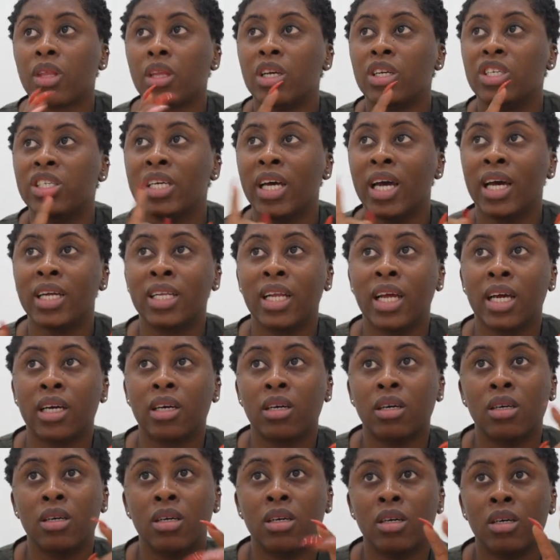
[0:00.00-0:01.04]
She had like
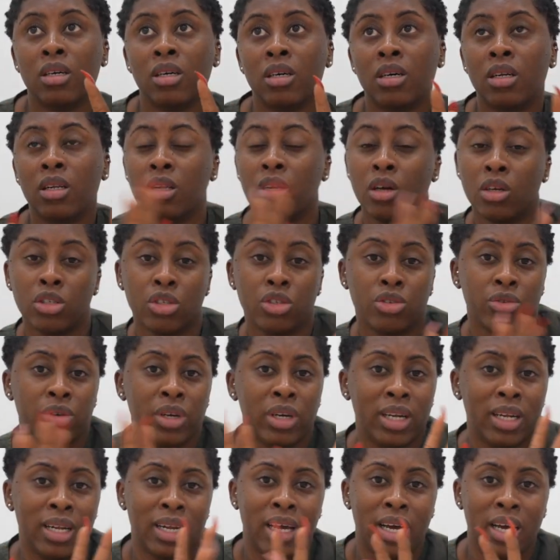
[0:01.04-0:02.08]
a
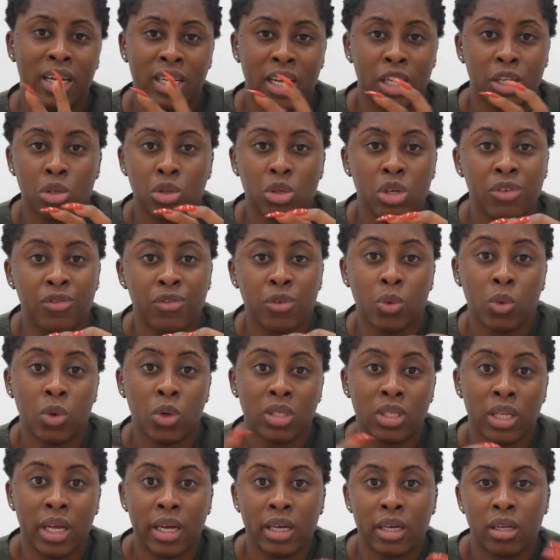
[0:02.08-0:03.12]
lingerie line. I don't know if it
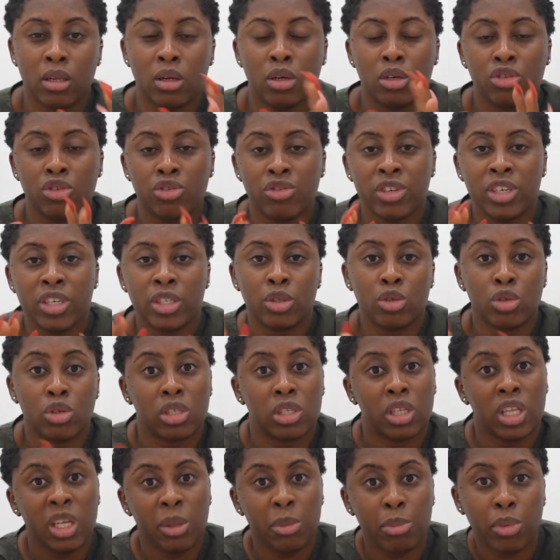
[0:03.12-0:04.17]
was like lingerie to
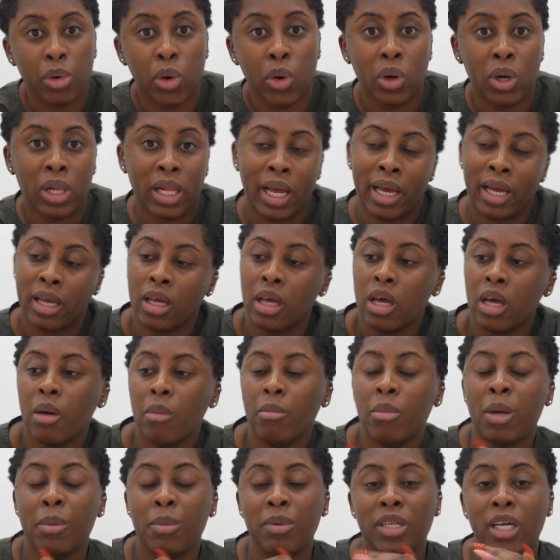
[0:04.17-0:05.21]
sleep or like
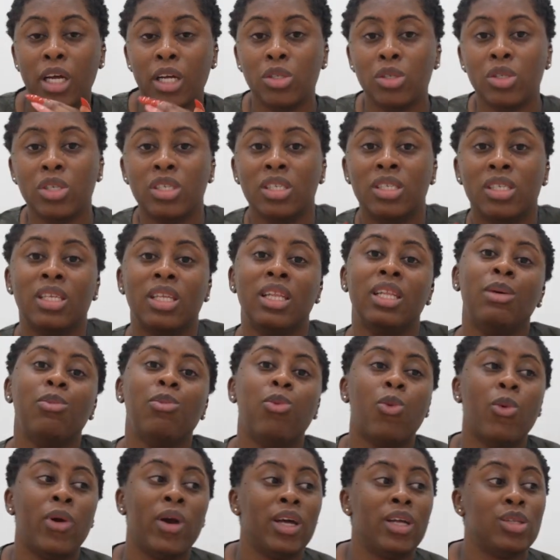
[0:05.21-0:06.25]
maybe they're doing
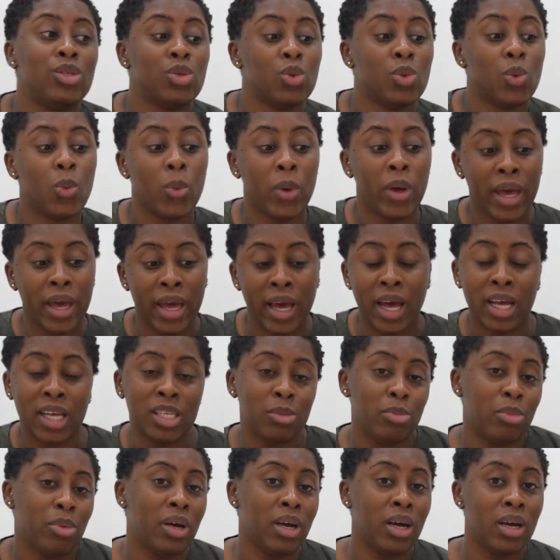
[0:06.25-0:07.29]
sleepwear to wear
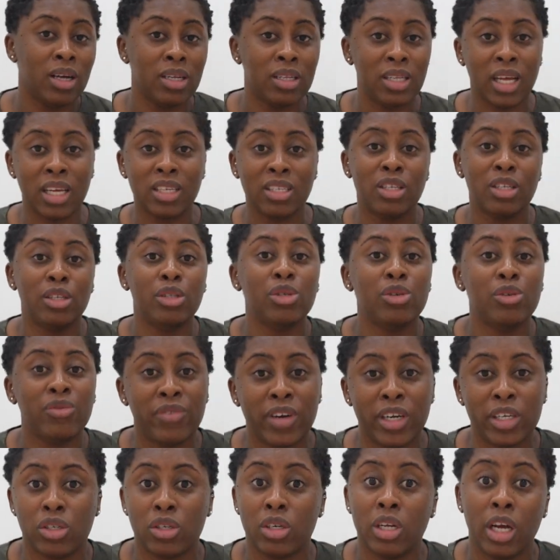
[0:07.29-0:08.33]
as per. That's the new
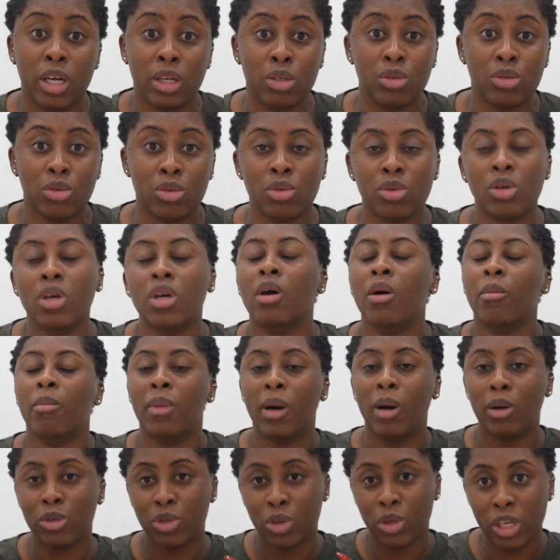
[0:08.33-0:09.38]
fashion. I don't know.
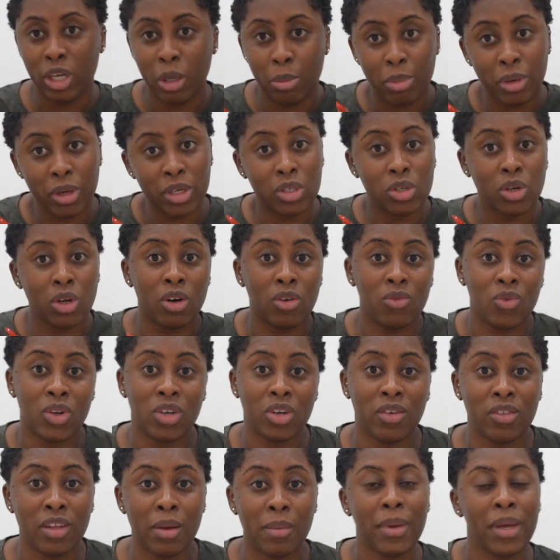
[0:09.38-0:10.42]
I'll show you a picture of one
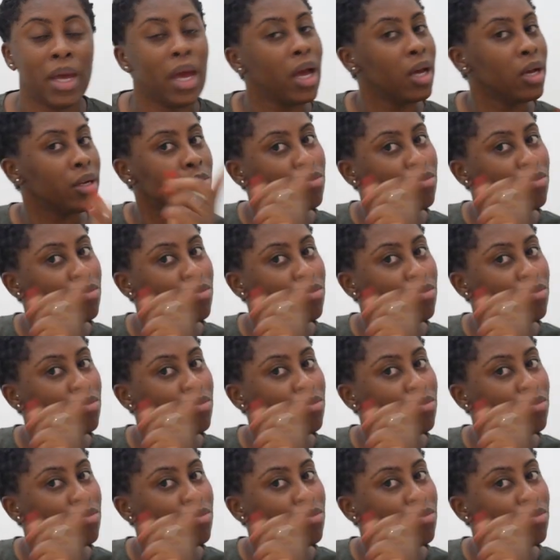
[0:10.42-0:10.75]
of them here.